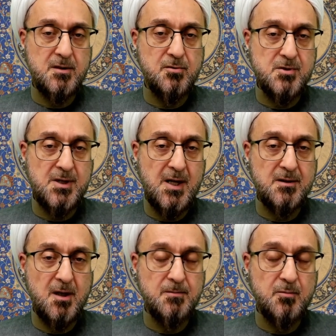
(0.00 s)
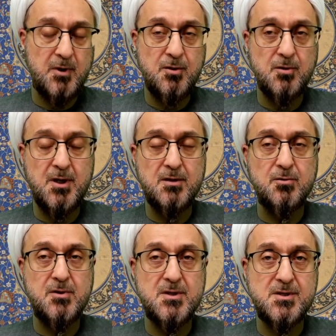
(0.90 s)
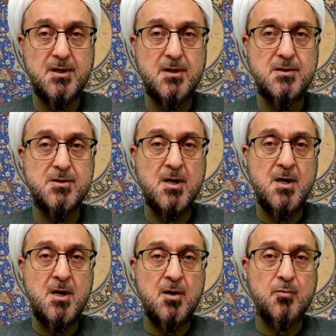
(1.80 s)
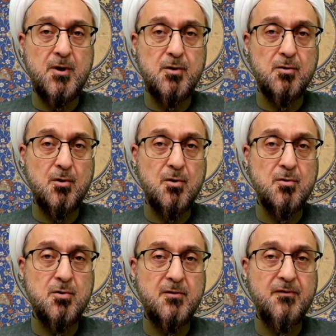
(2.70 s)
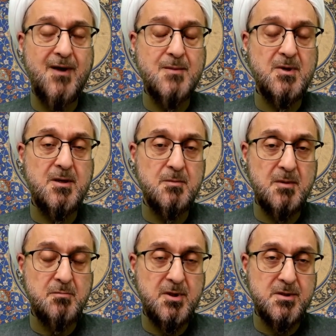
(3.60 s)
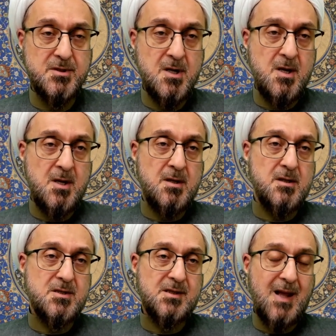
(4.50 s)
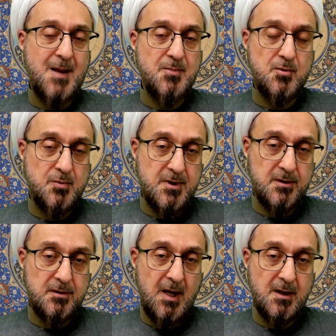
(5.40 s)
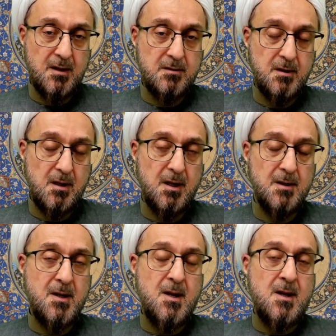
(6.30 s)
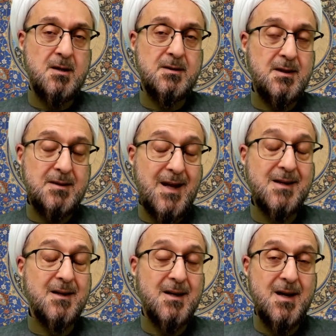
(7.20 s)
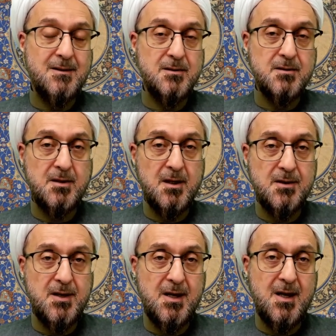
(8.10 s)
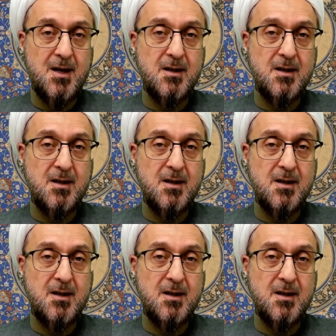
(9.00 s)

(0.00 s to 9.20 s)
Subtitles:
to stand up. When you get to the stage where your own family members stab you with a dagger and they